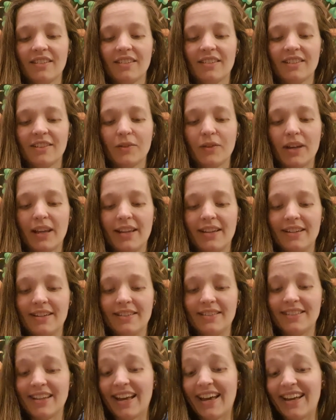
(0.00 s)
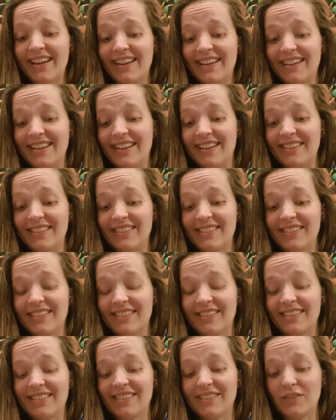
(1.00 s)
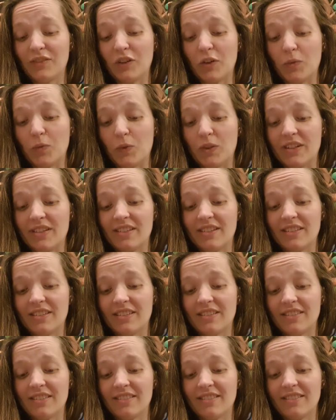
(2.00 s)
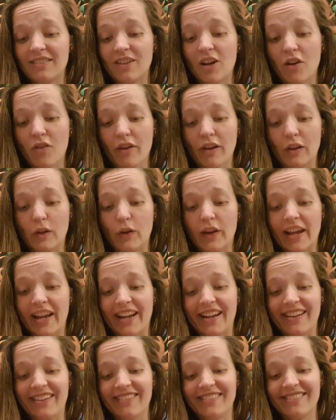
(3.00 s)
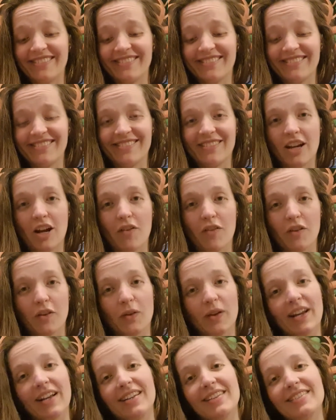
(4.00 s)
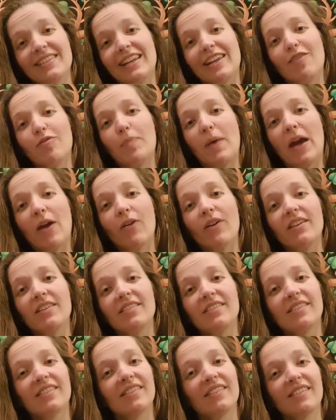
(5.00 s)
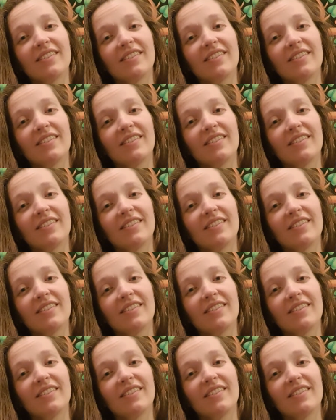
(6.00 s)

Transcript: So what he said in this film was overlooking the city of Paris.